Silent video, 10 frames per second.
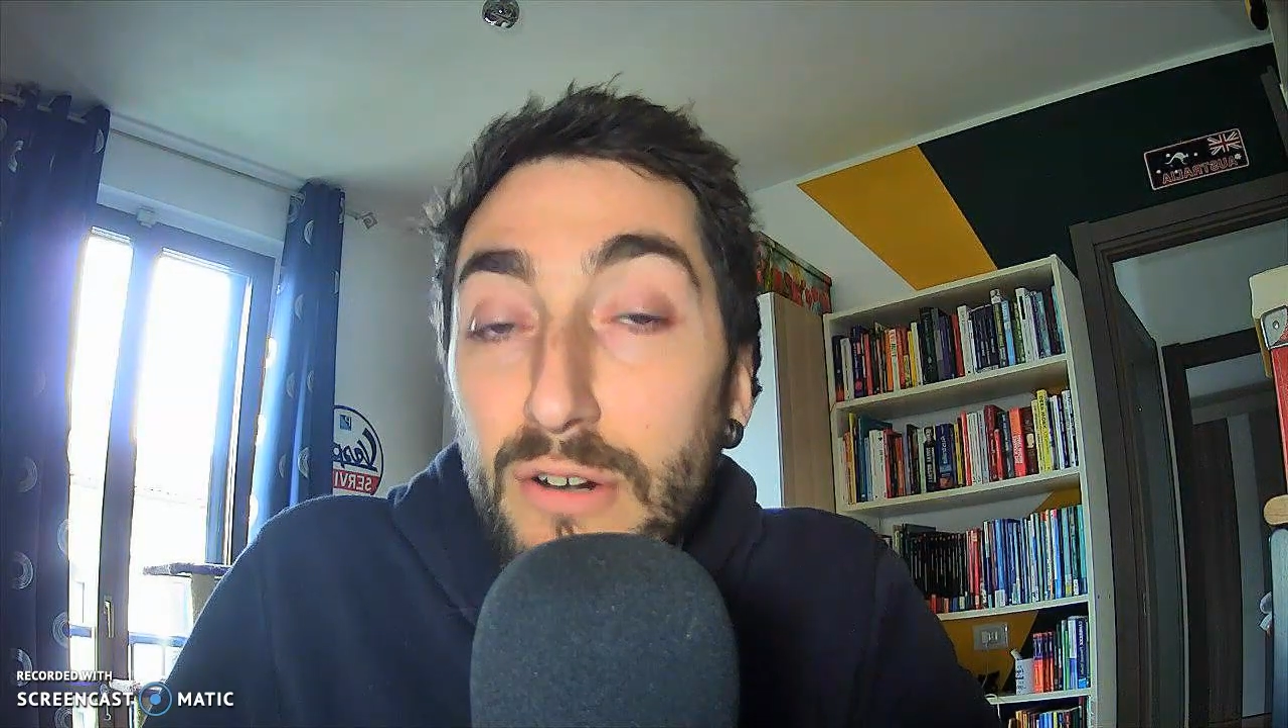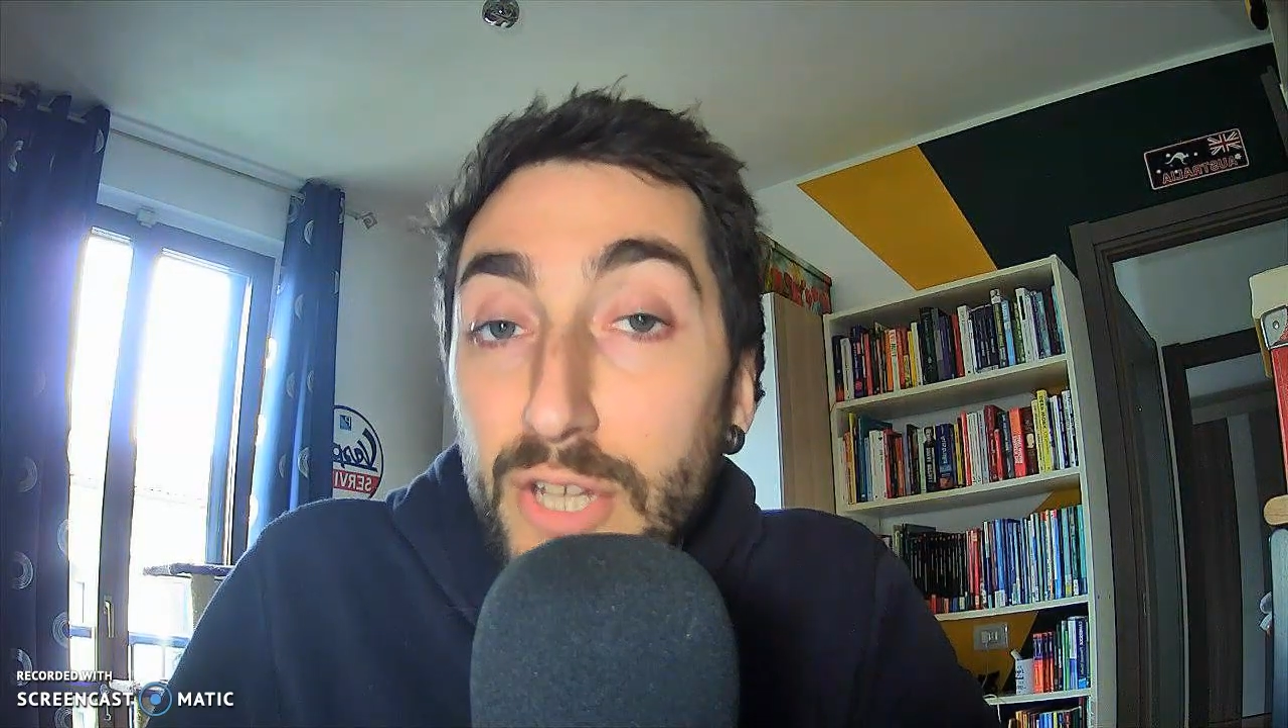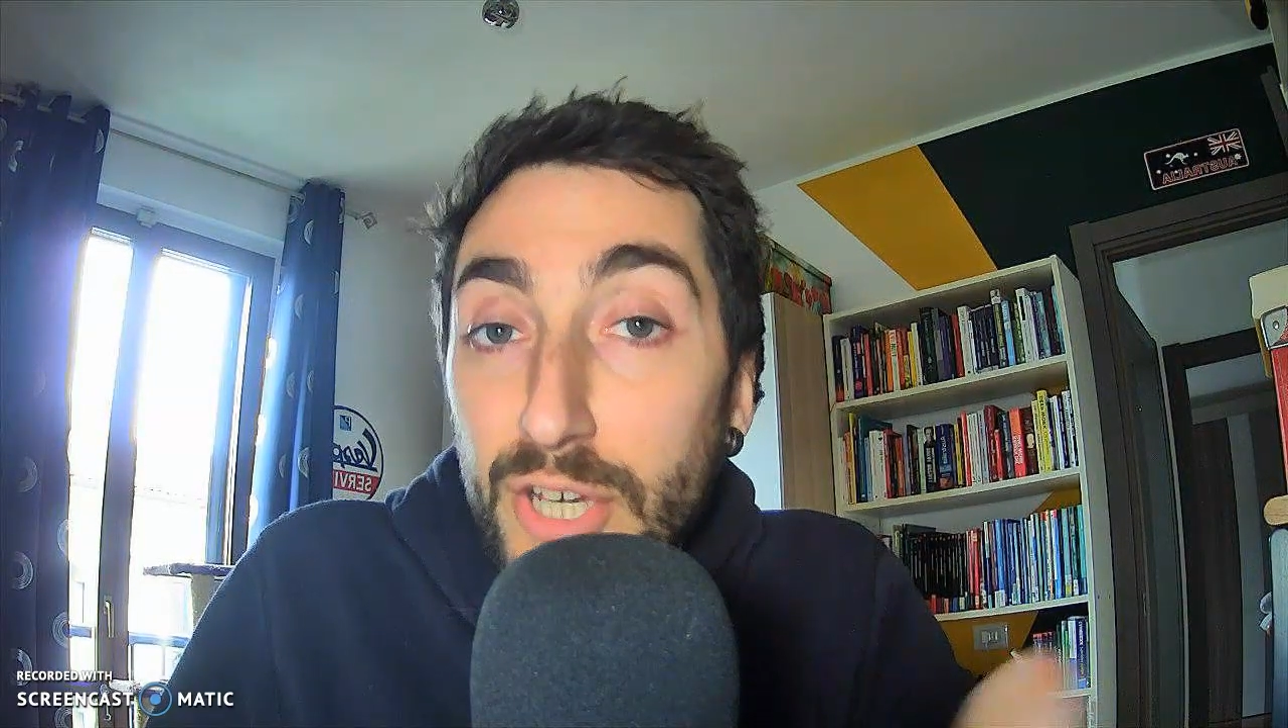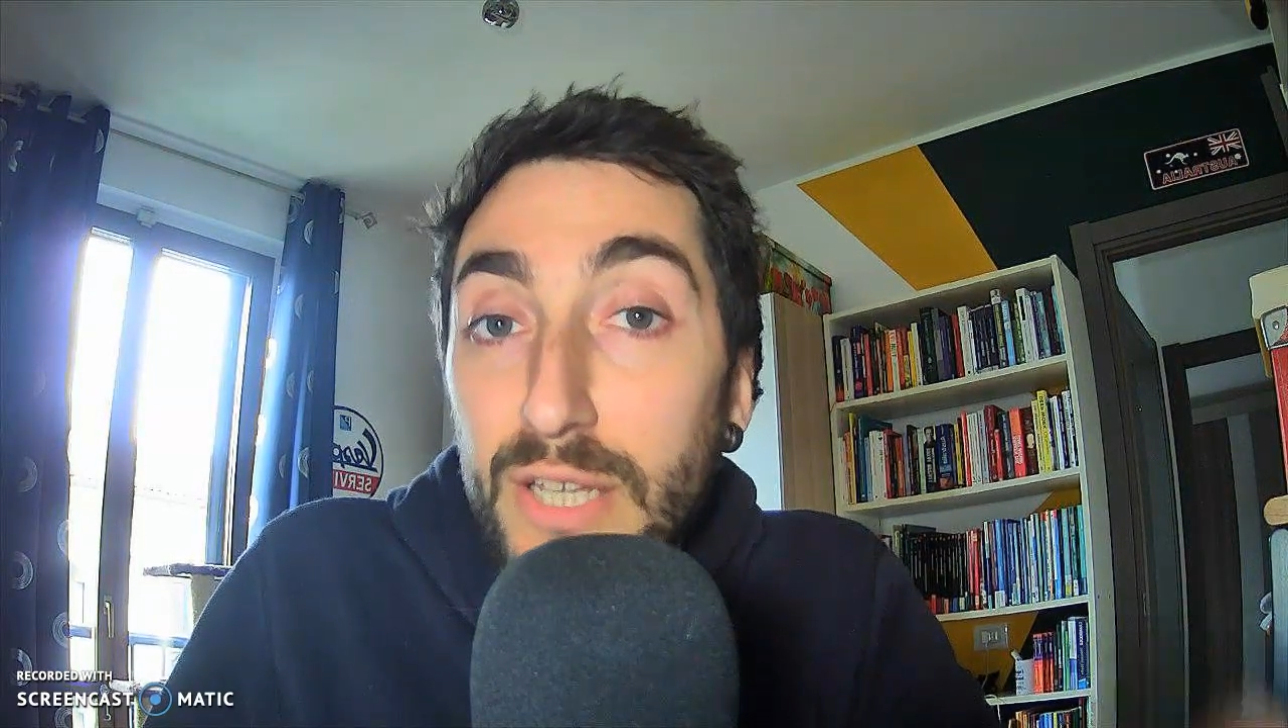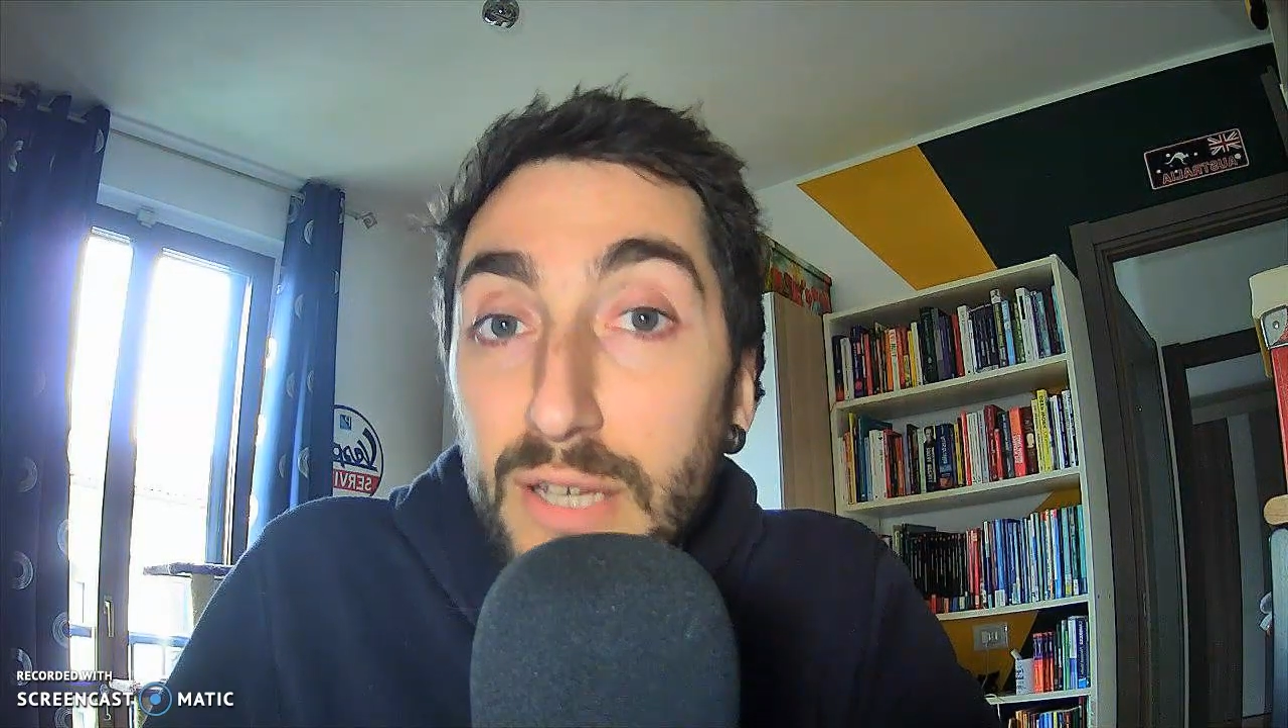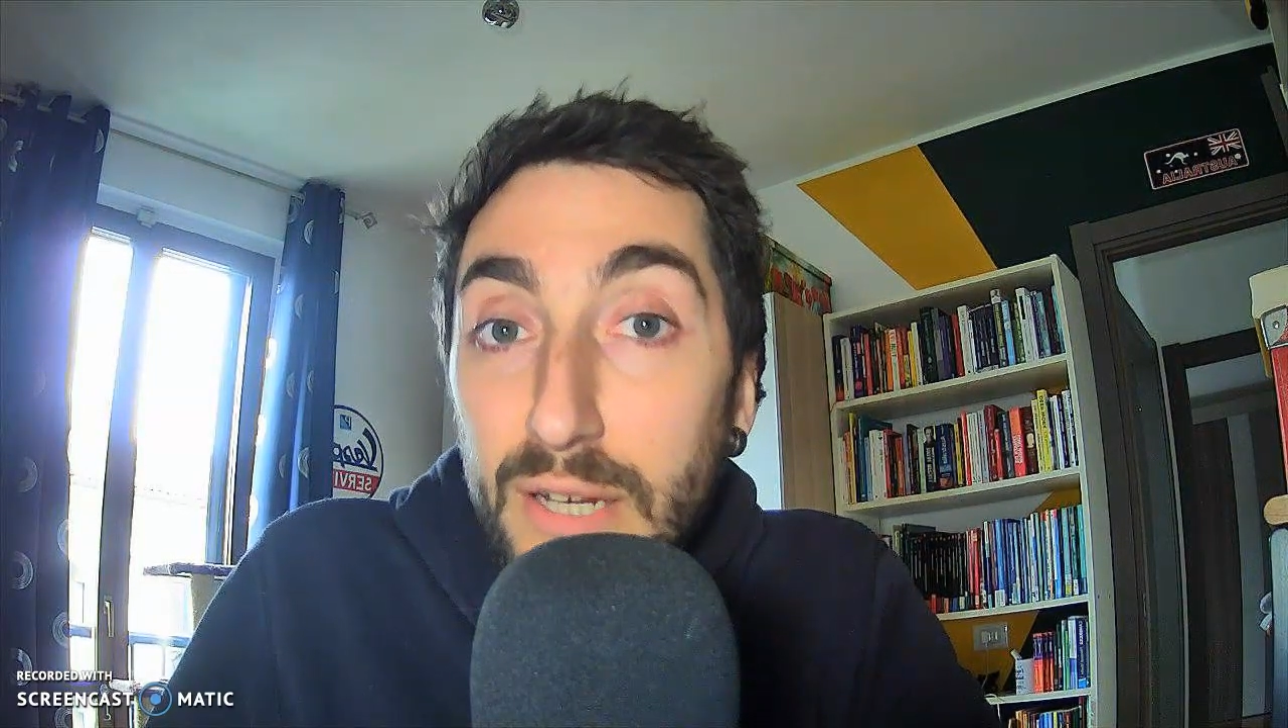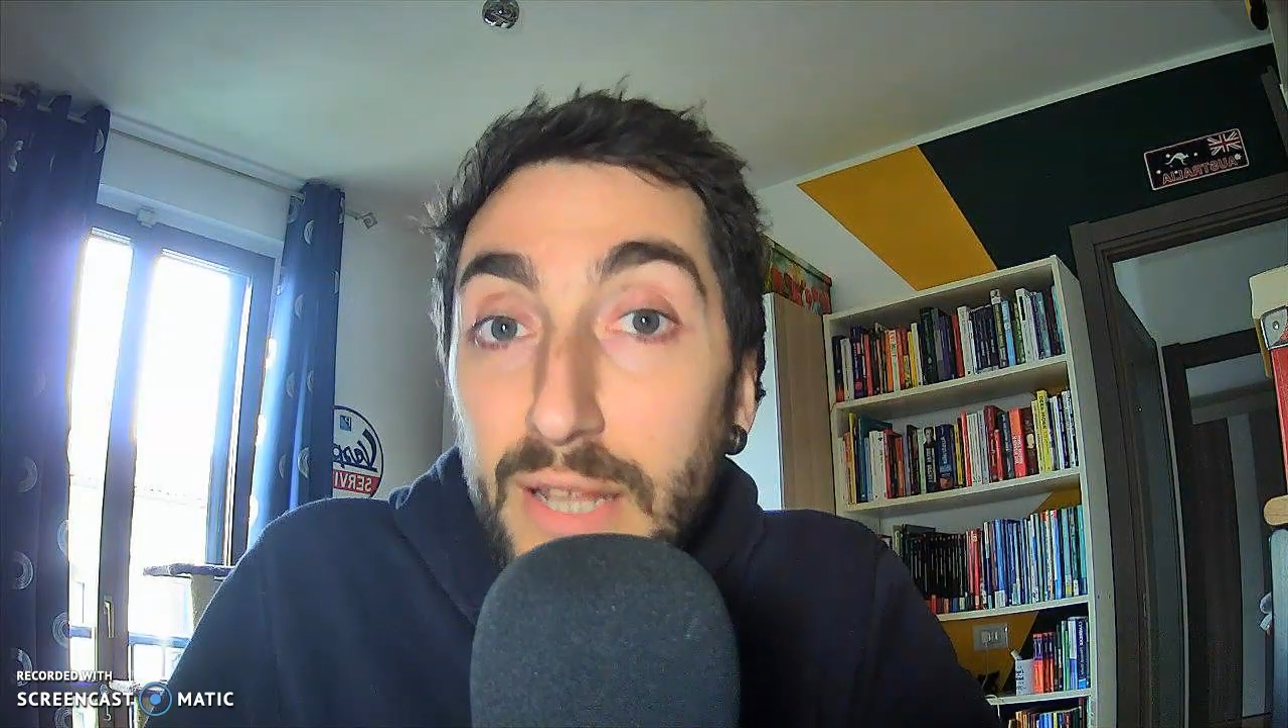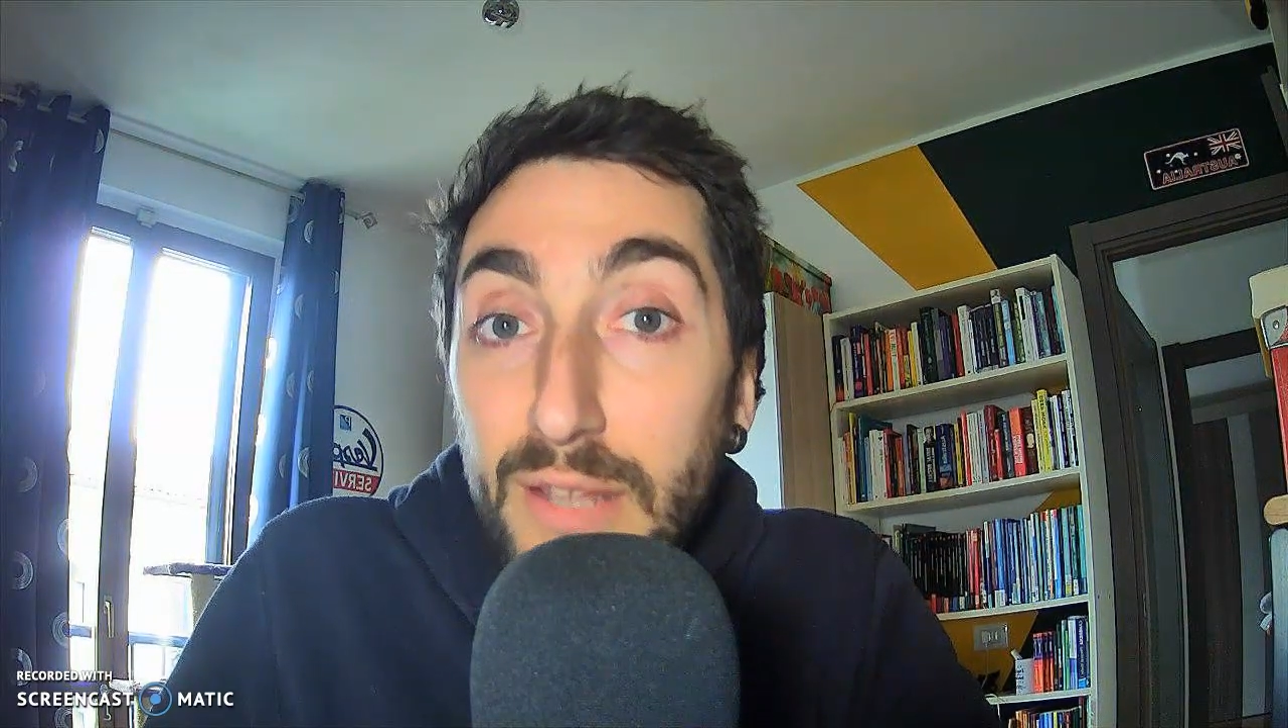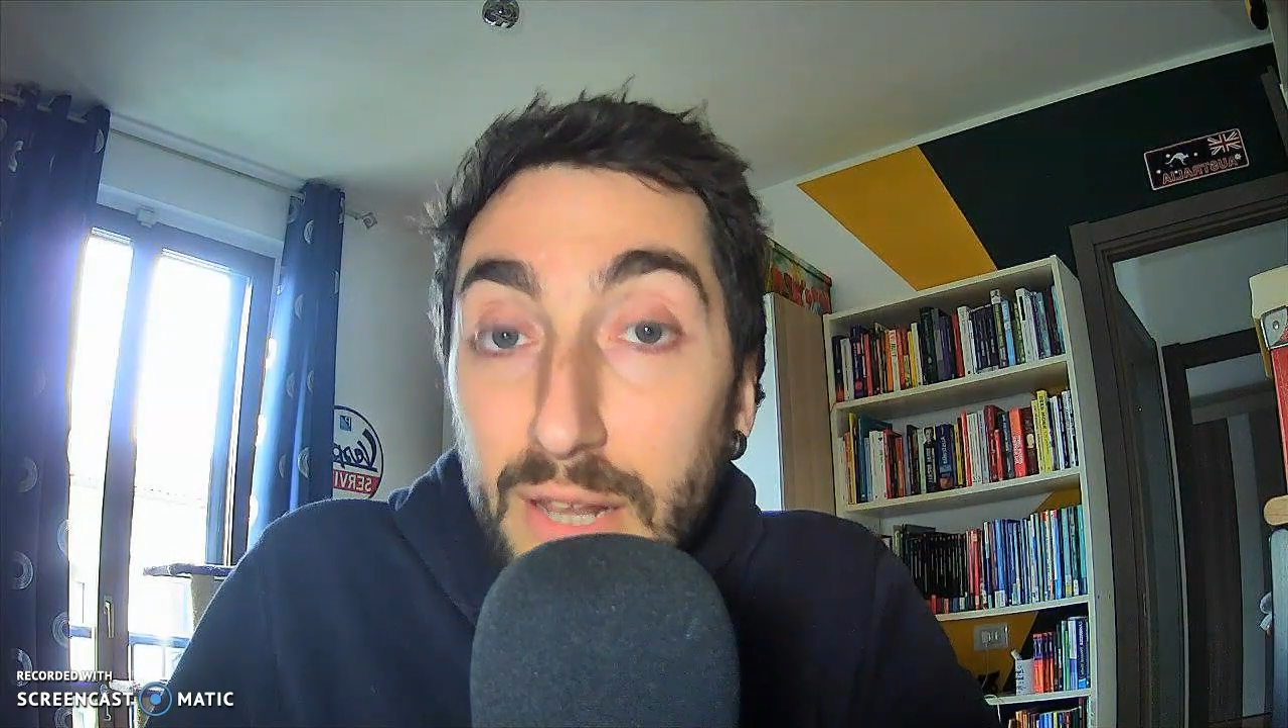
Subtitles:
learning another